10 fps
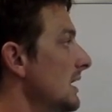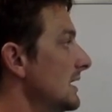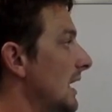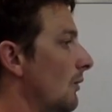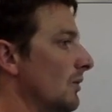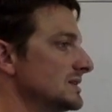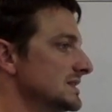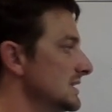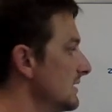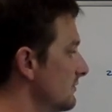Now, what's the
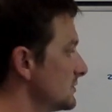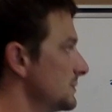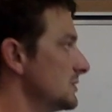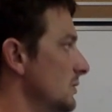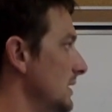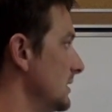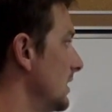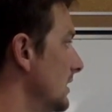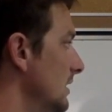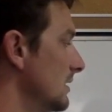difference between
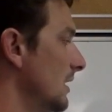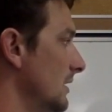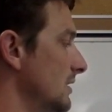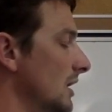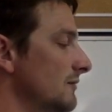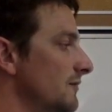gun